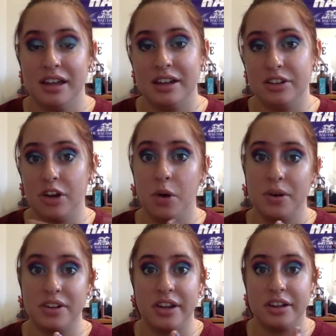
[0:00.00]
Indigo
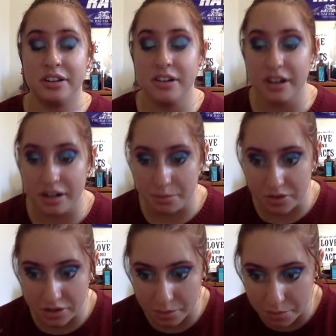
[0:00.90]
and Tailor, and I'm
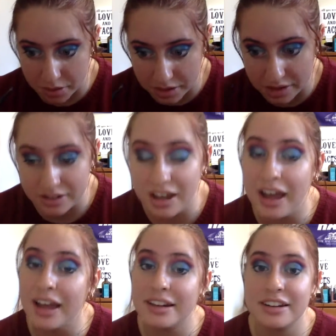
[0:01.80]
just going to put a
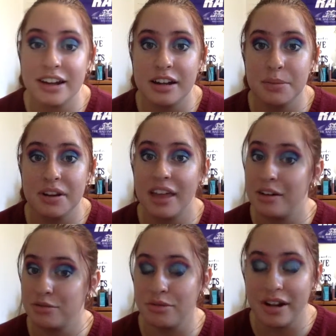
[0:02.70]
tiny bit of
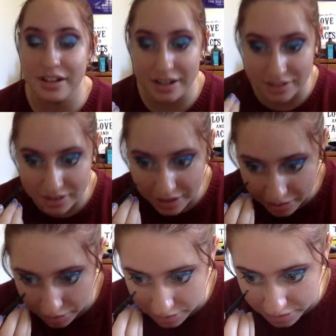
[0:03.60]
that right next to
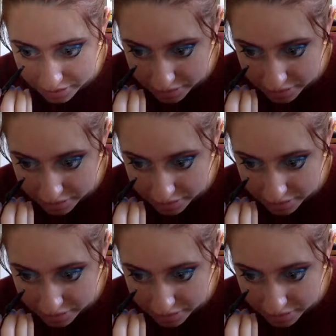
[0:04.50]
that color.